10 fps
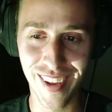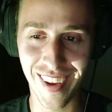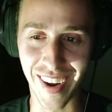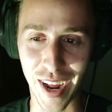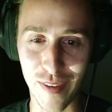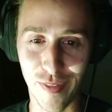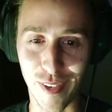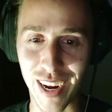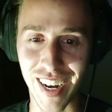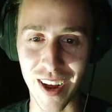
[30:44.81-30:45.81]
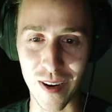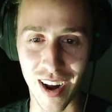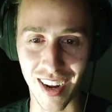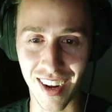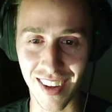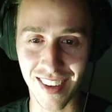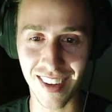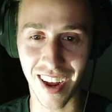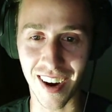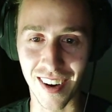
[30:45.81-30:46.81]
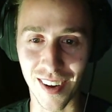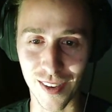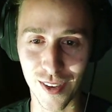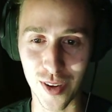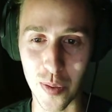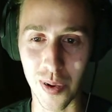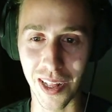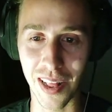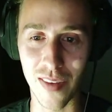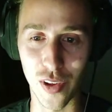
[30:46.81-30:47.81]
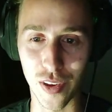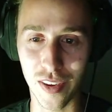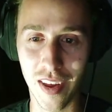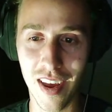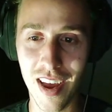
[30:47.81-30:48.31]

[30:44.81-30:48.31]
and I freaked out and got scared on so many levels,